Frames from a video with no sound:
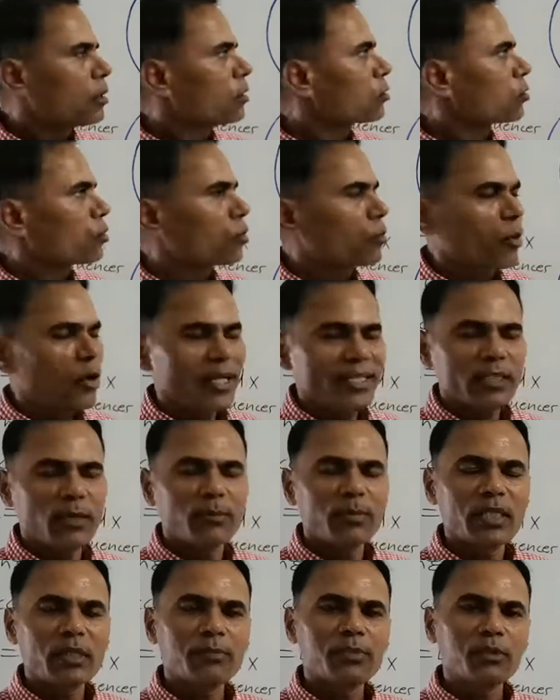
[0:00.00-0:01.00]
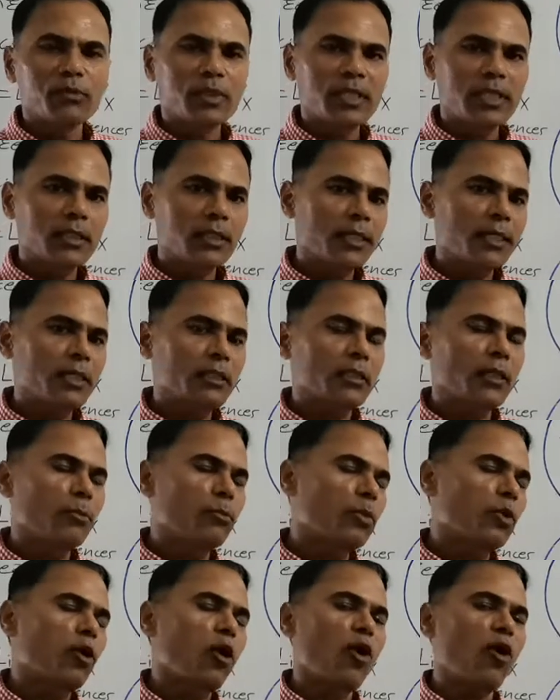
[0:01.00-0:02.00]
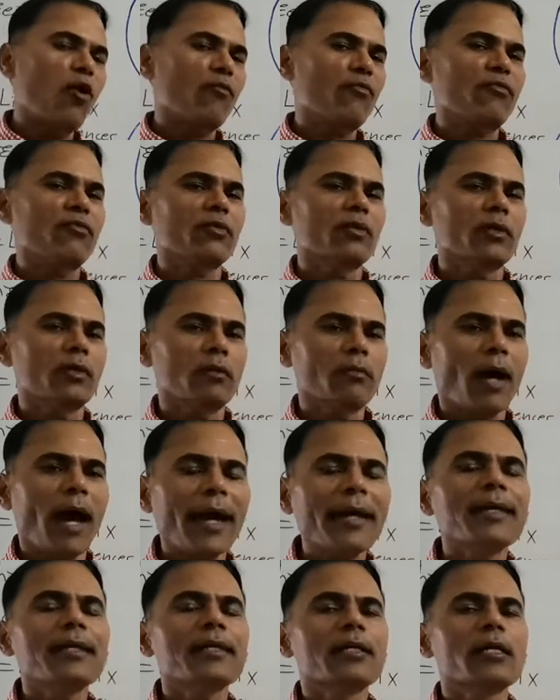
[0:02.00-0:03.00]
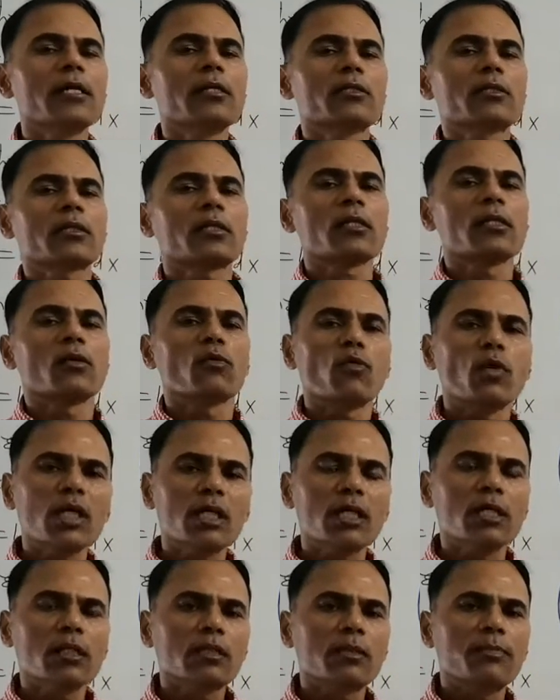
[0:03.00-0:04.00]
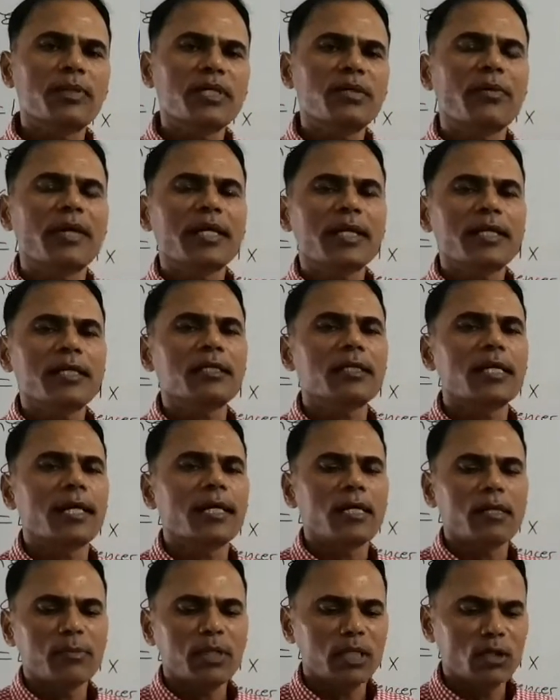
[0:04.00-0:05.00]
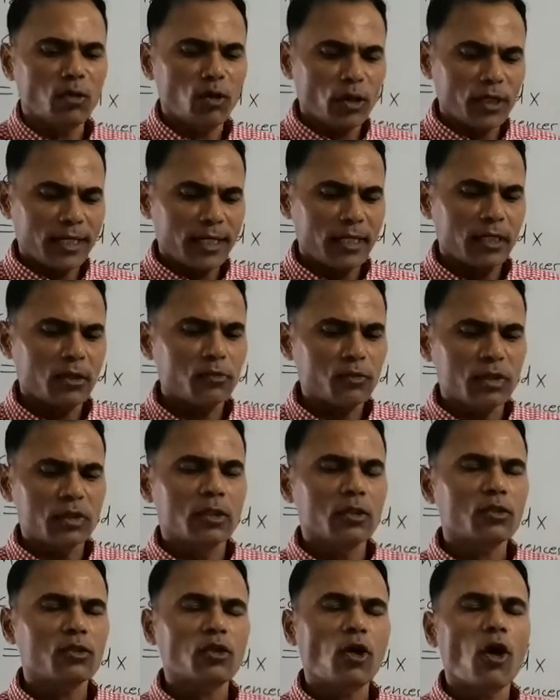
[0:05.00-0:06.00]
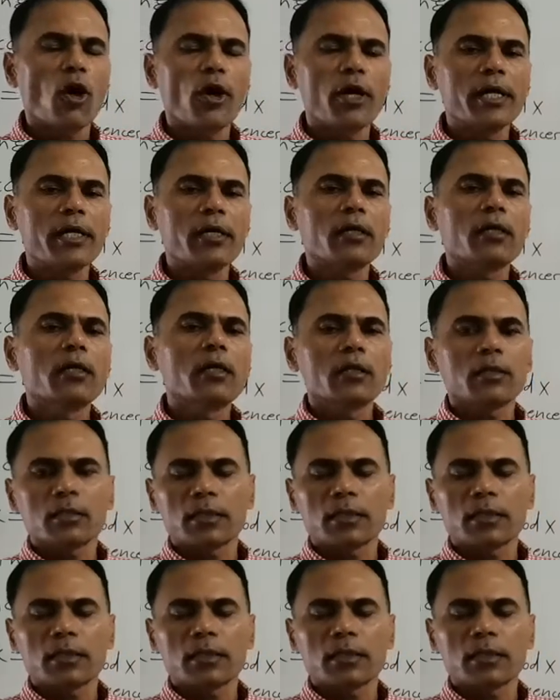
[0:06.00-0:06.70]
So for example, if you take the example of agricultural workers, frequently they come in contact with the soil,